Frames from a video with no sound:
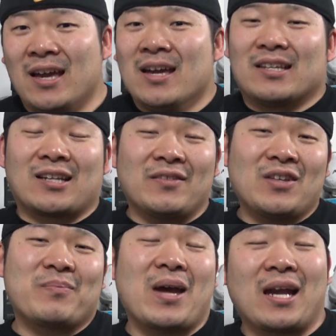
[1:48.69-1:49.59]
It's kind of
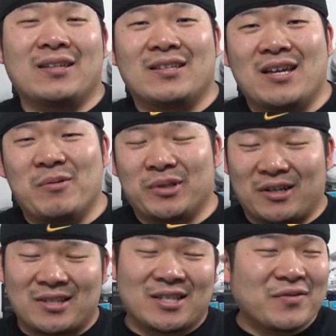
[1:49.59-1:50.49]
like back in the day with
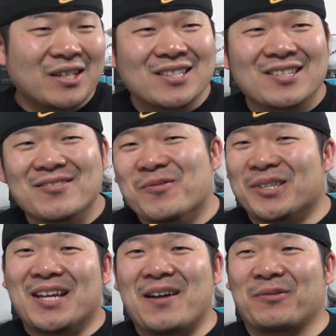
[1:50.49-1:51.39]
our Civics and whatnot,